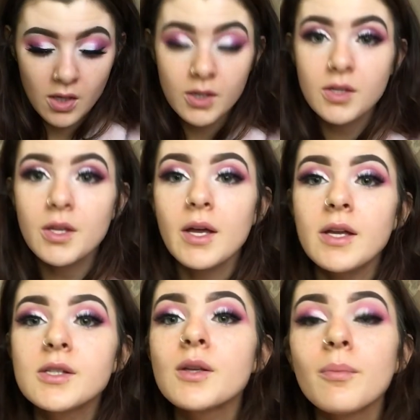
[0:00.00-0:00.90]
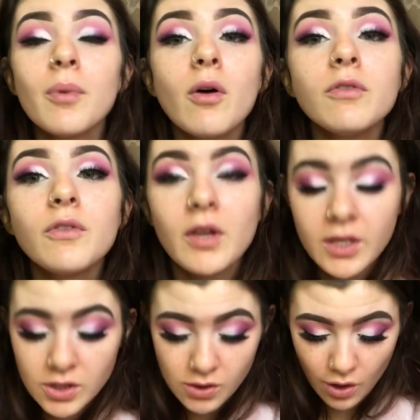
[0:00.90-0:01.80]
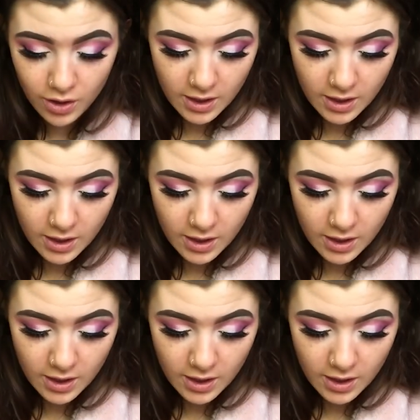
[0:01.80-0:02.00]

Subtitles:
So that's both of the lashes on,